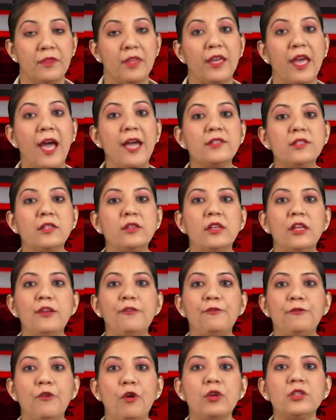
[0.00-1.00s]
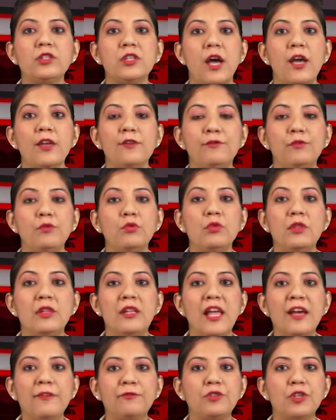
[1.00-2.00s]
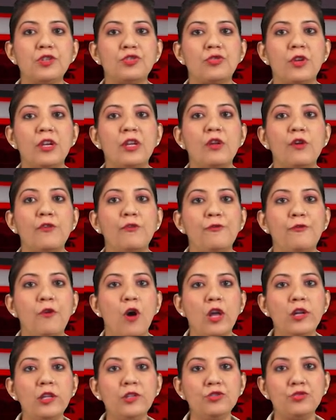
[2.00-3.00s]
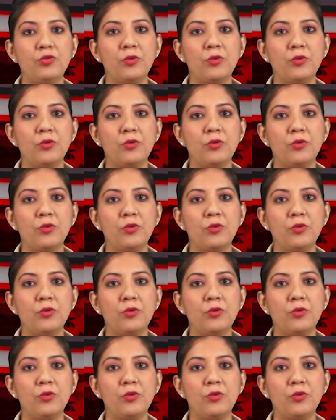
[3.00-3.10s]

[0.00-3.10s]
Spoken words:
The Category 4 typhoon left a trail of fallen